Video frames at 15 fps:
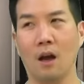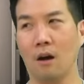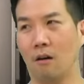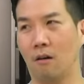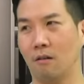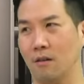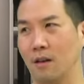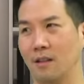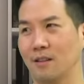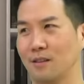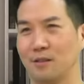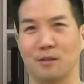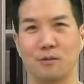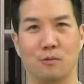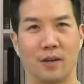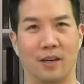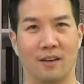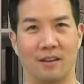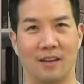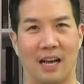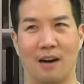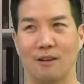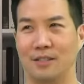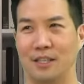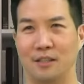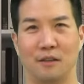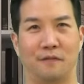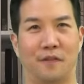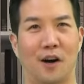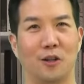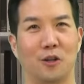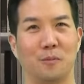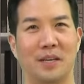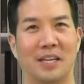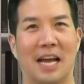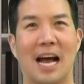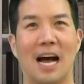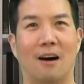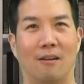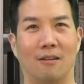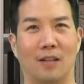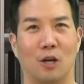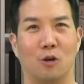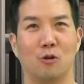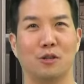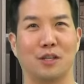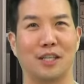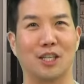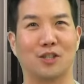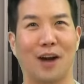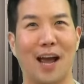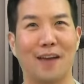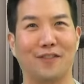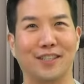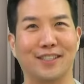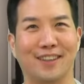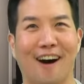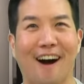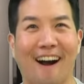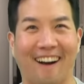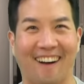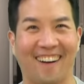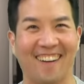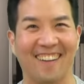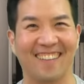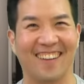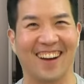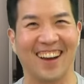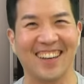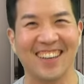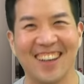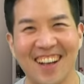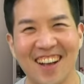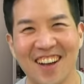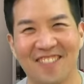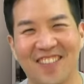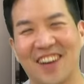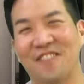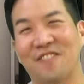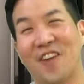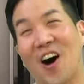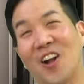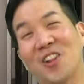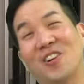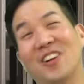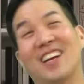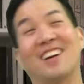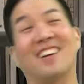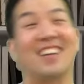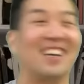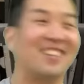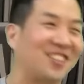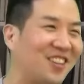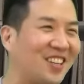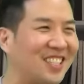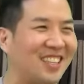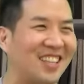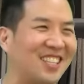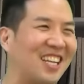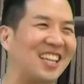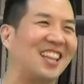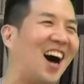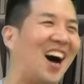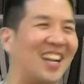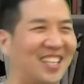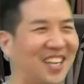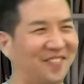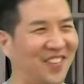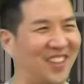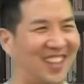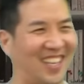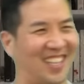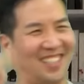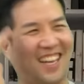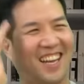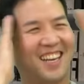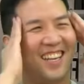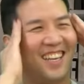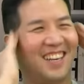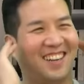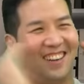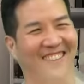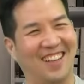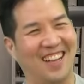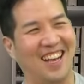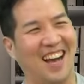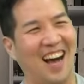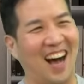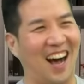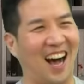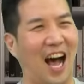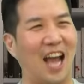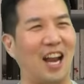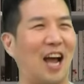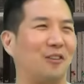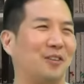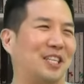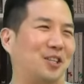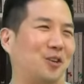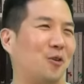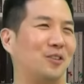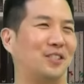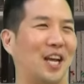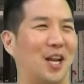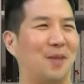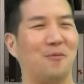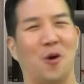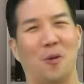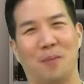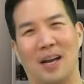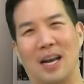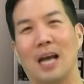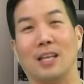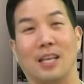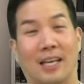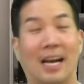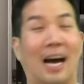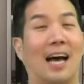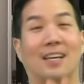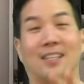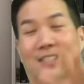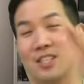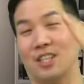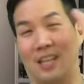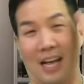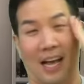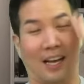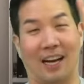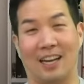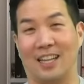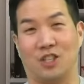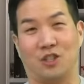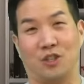okay, this is weird. How is he going to follow me now? Like who's going to drive his car, right? But follow here. Yeah, so there's a lot of different things. And, you know, I don't need to go into any more. But guys, I got to let you